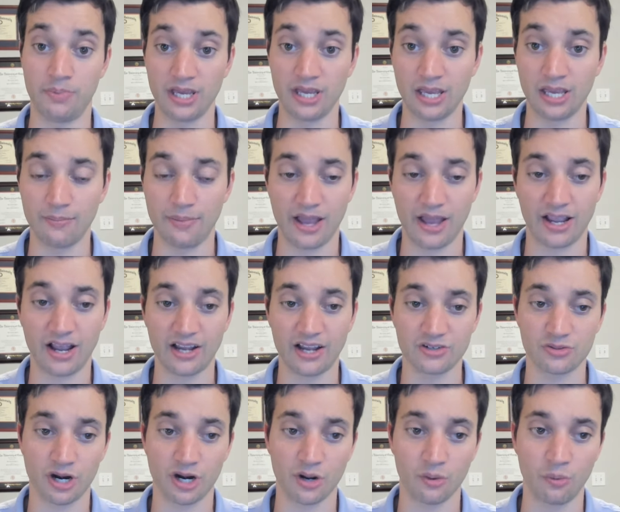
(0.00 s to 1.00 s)
big impact
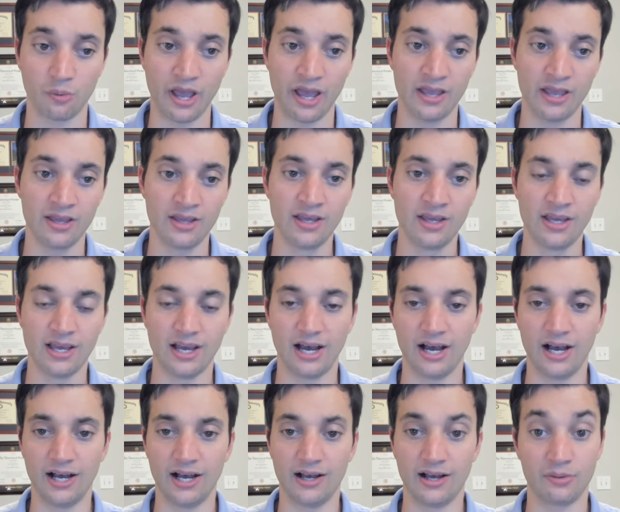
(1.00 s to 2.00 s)
guys right away.
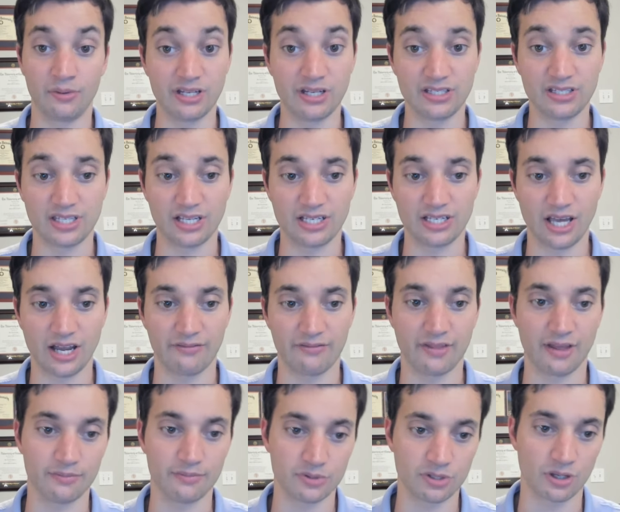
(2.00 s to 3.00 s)
And we didn't see a ton of
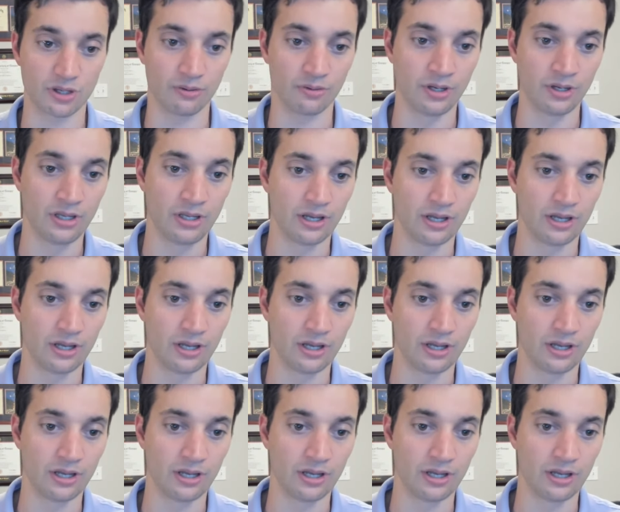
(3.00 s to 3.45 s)
them. So